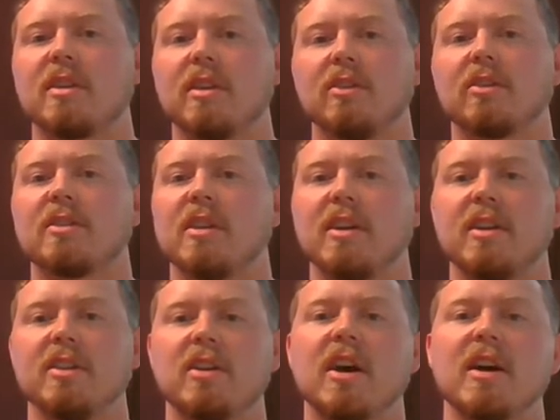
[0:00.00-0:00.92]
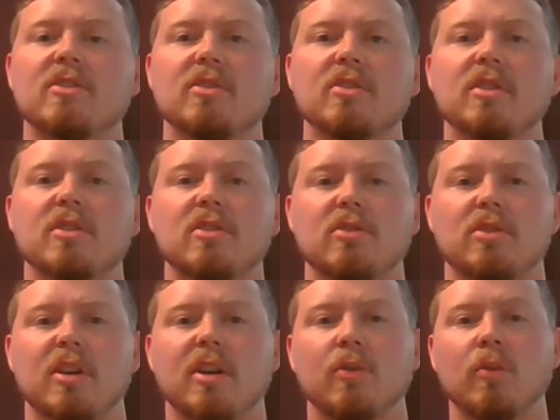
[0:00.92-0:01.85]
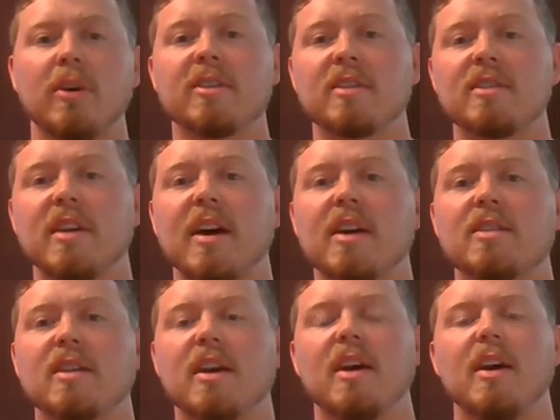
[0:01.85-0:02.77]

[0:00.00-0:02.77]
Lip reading: It looks at each hazard associated with the task